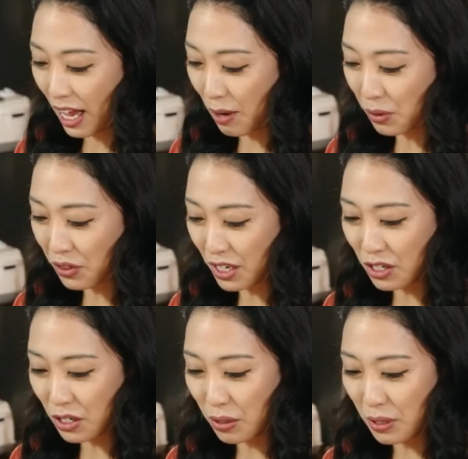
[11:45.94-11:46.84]
and what they
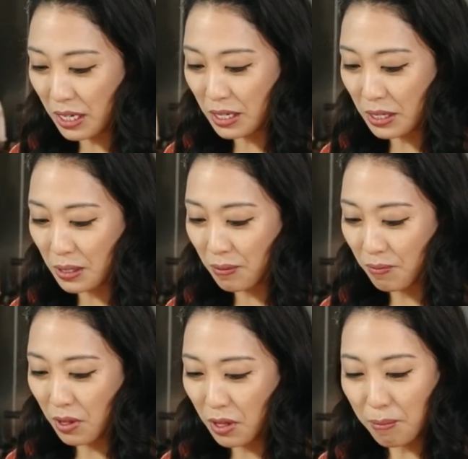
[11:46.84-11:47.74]
do is
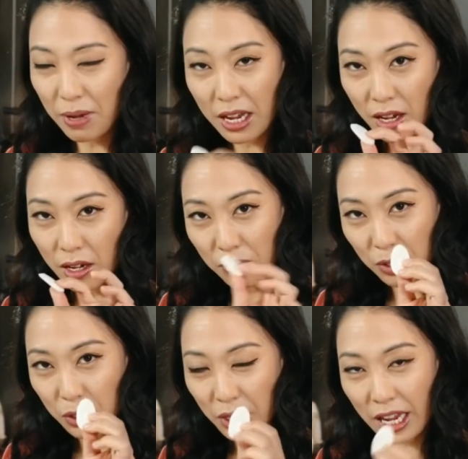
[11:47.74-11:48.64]
they make
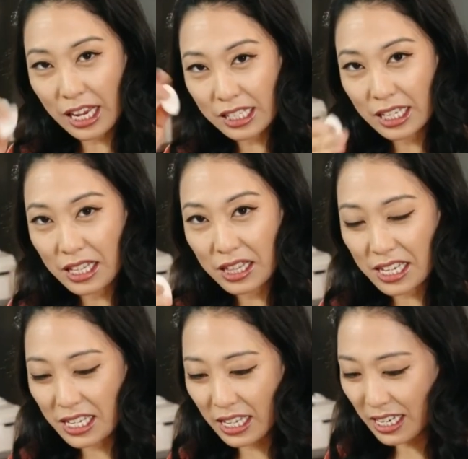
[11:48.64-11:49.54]
little cakes and then they
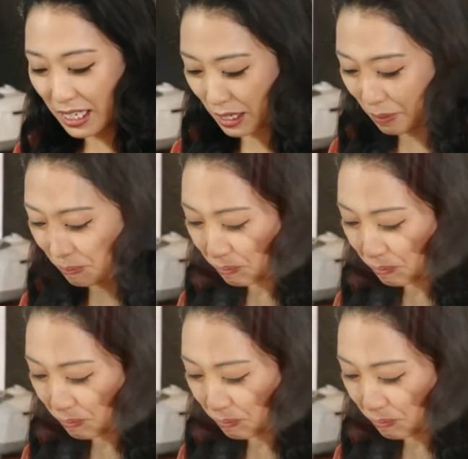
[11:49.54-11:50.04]
slice them.